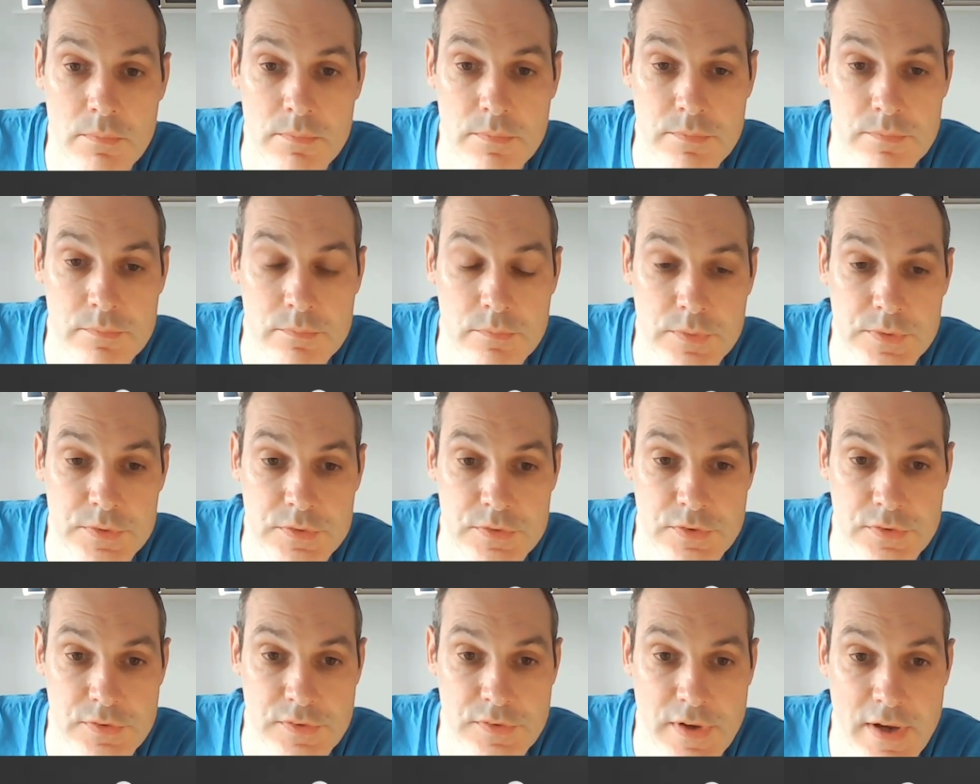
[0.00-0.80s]
We
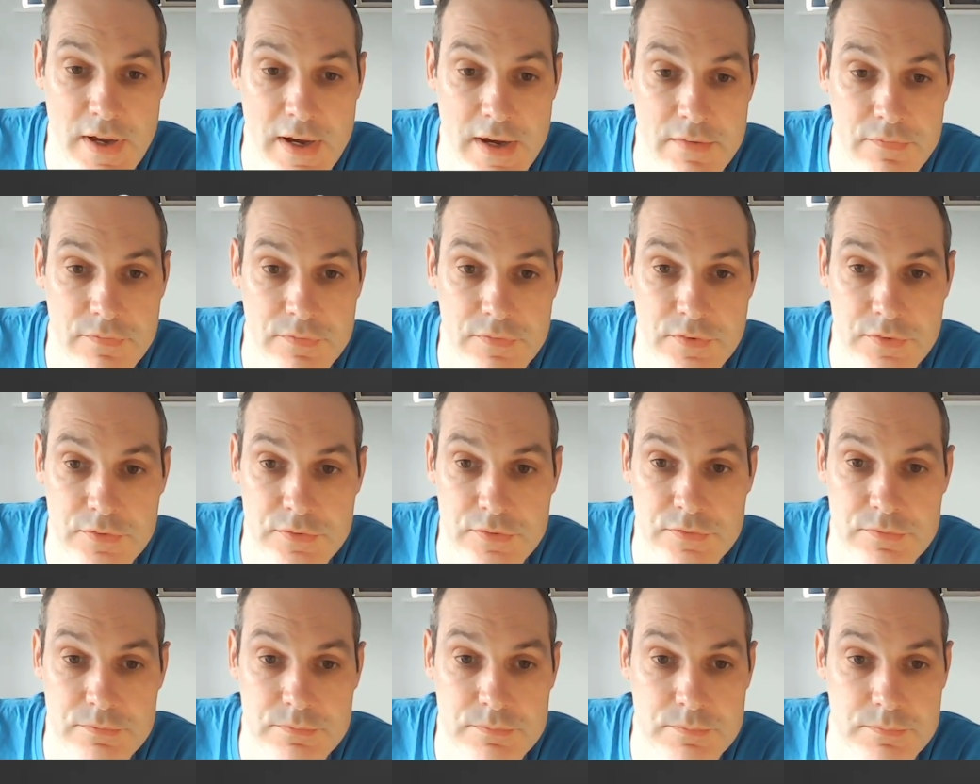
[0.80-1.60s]
just have to
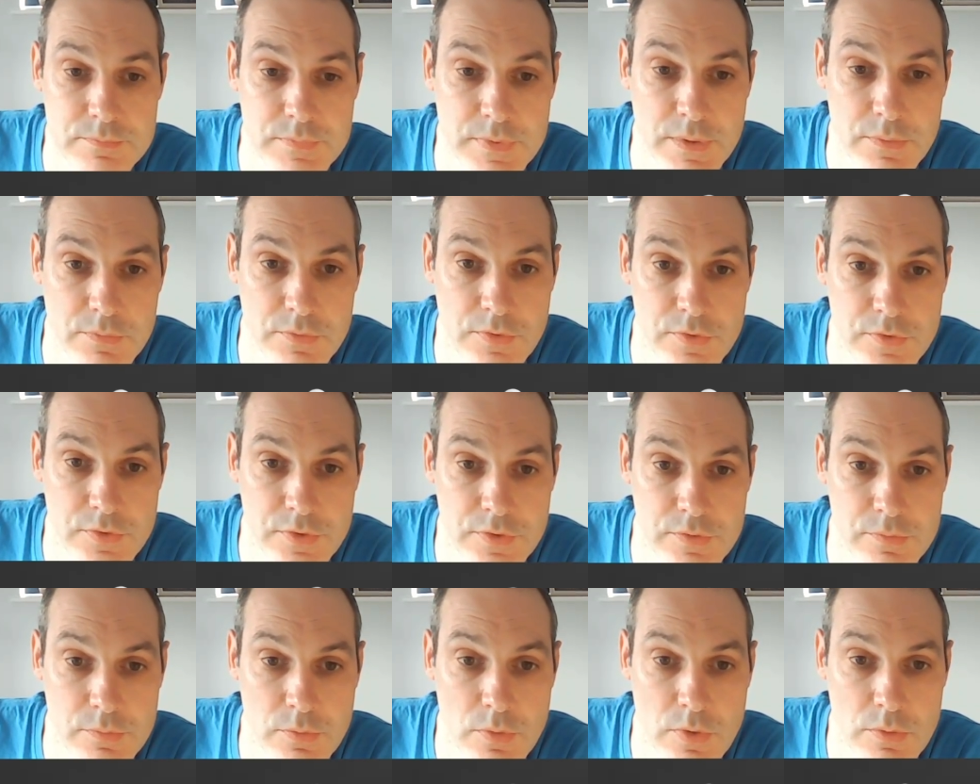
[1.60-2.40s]
be able to
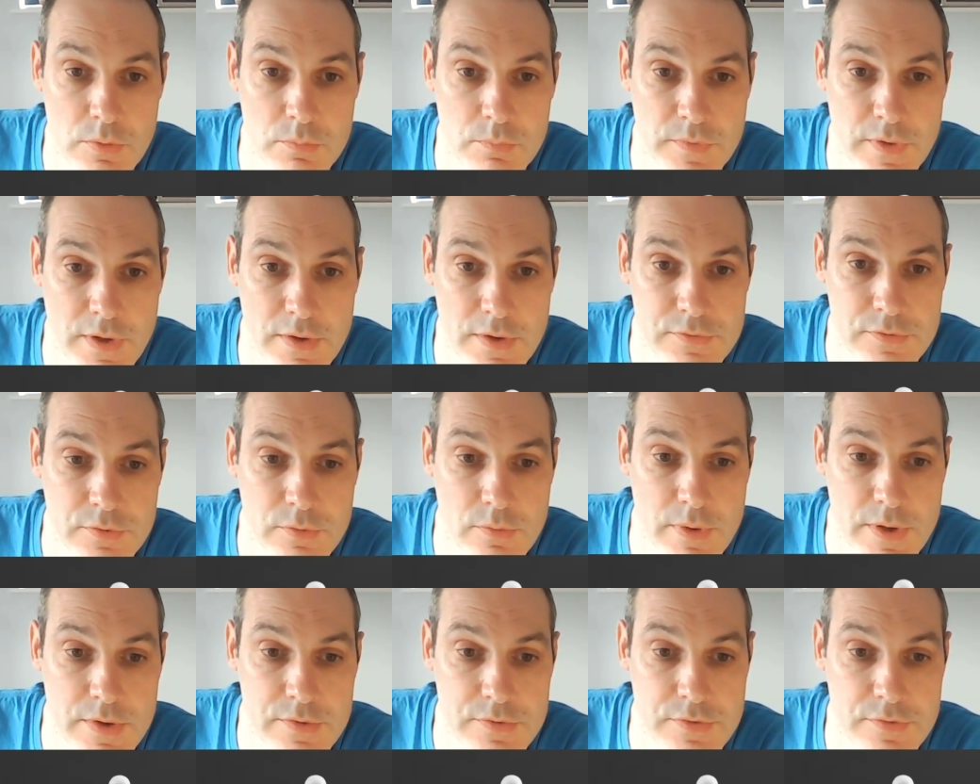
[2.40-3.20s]
do. We've got that
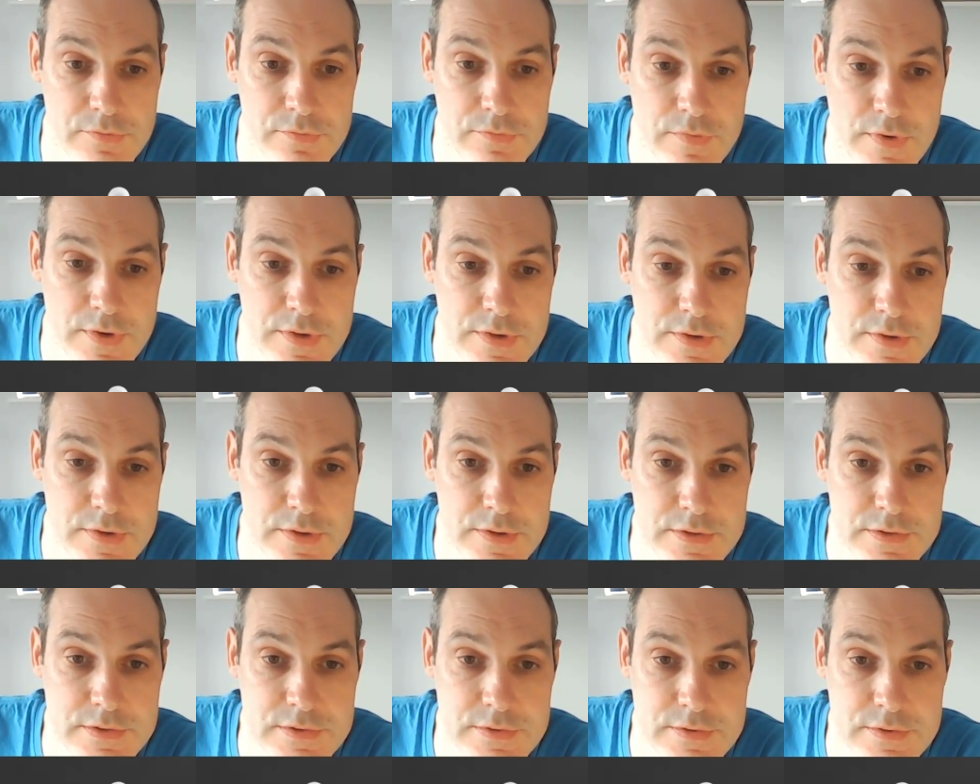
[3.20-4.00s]
square's
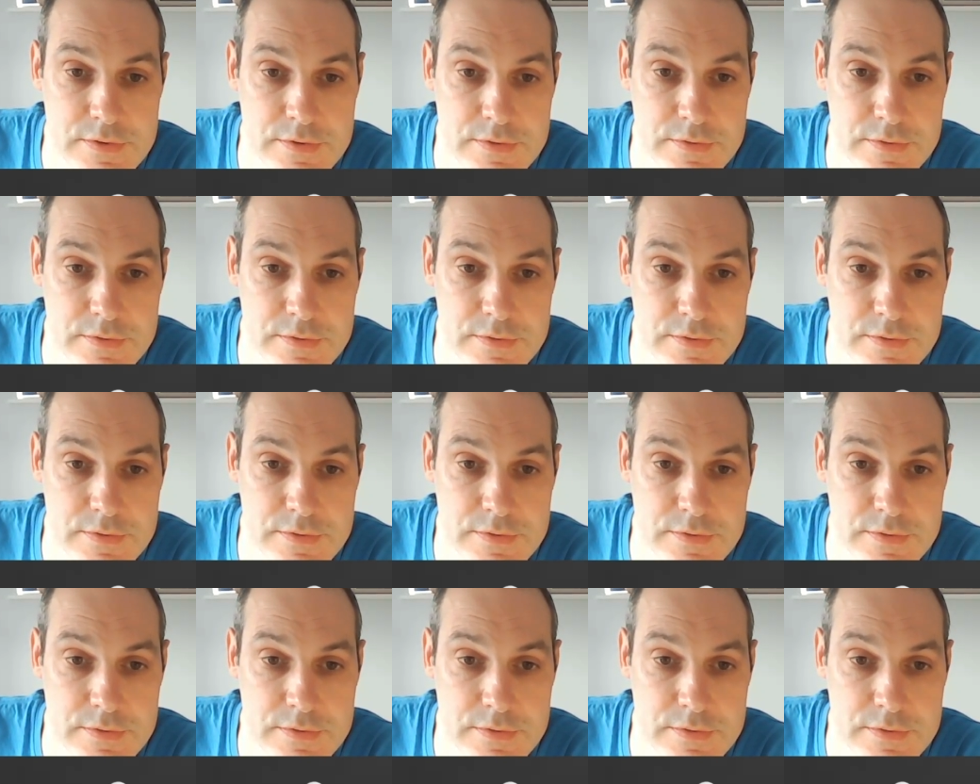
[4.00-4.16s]
defended, so